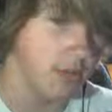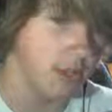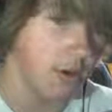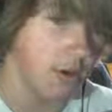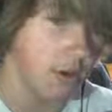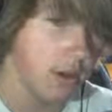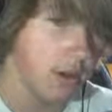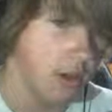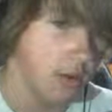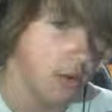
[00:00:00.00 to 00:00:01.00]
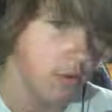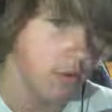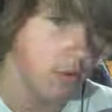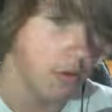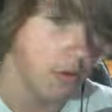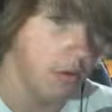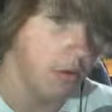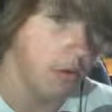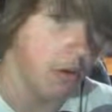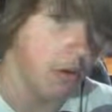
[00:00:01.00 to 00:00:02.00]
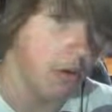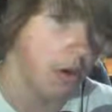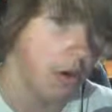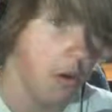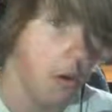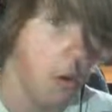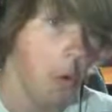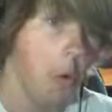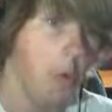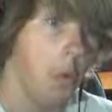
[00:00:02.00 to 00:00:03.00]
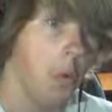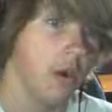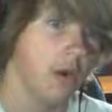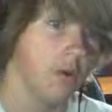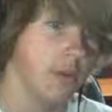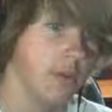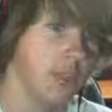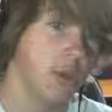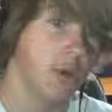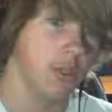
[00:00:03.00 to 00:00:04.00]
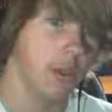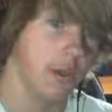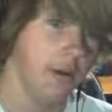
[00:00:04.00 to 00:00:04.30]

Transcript: So, oh, I don't know what those two are doing.